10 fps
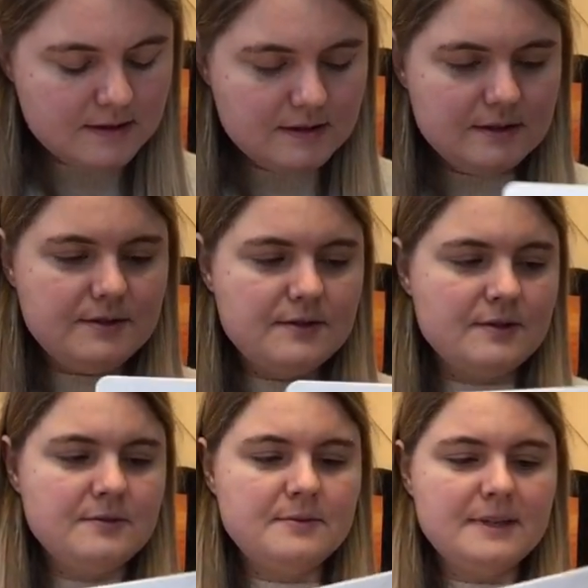
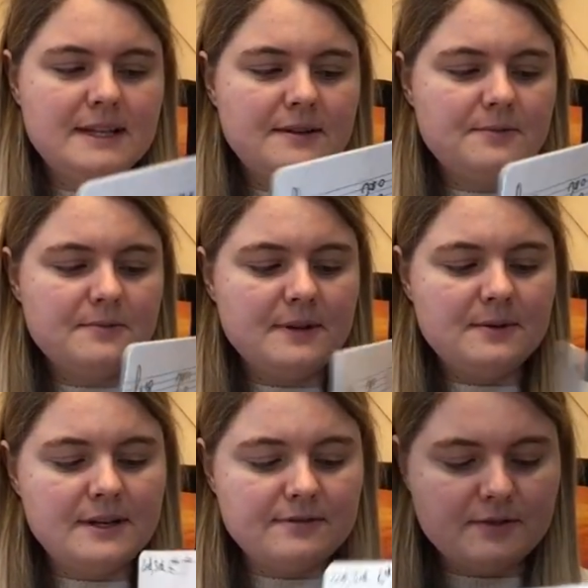So we
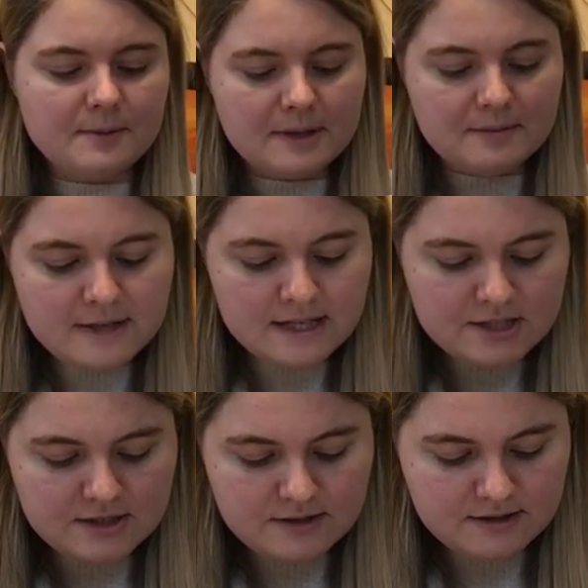went from our major
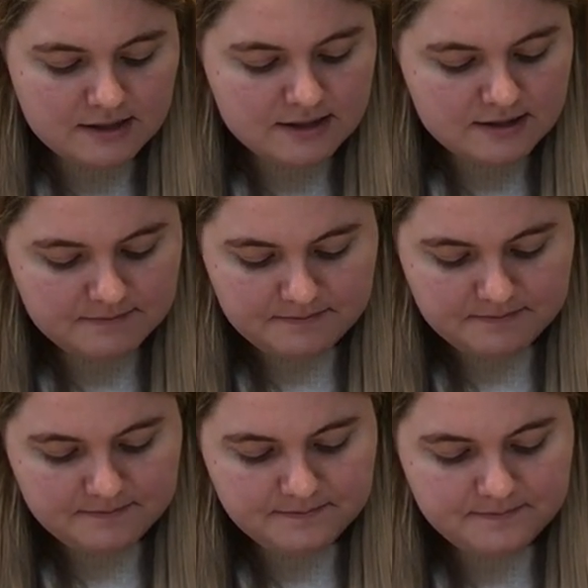third
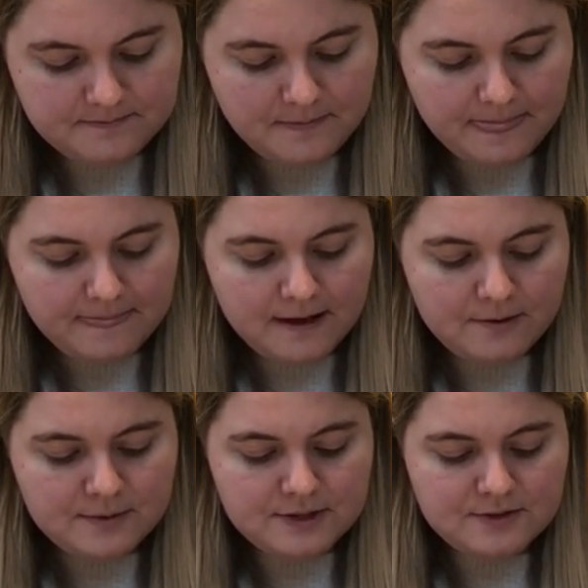and
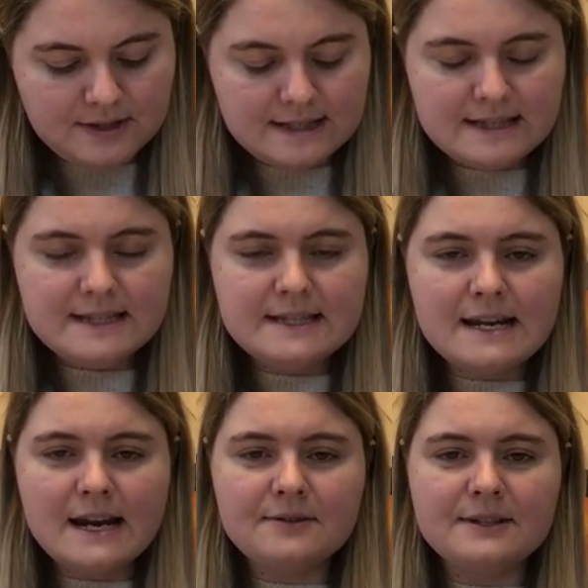we took it
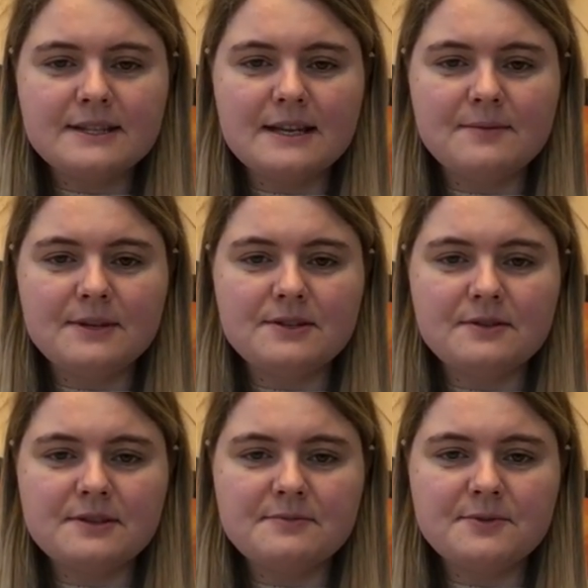down a semitone
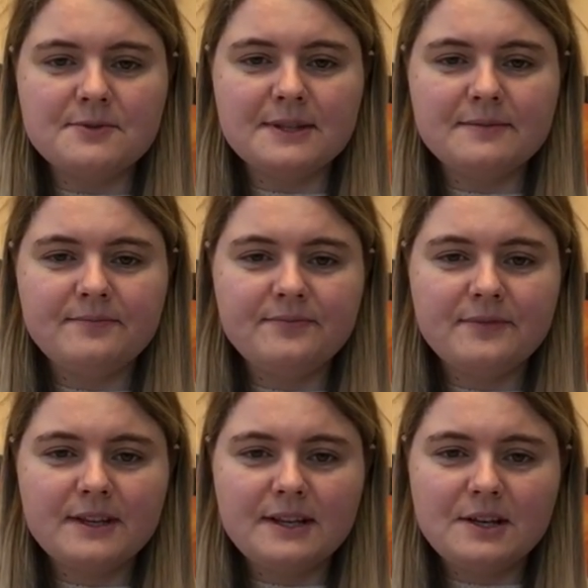smaller,
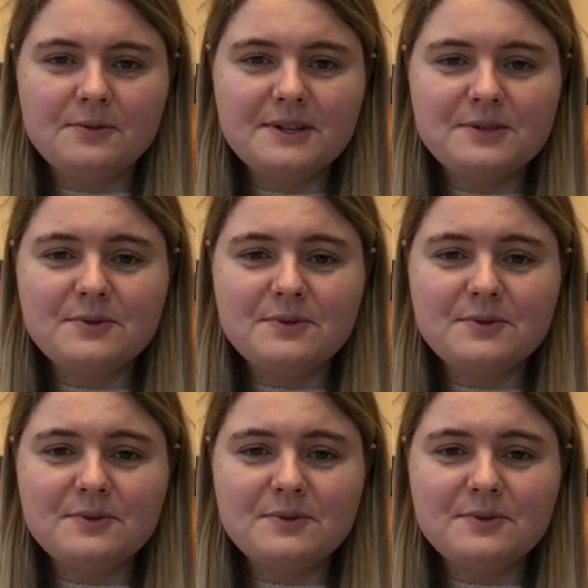which would